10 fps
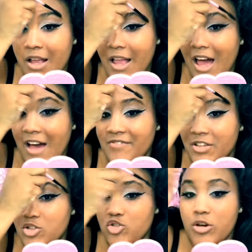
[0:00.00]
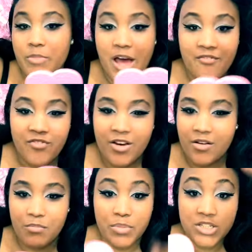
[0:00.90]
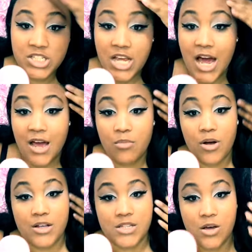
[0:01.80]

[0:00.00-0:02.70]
and I have to trim it. I have very bushy eyebrows,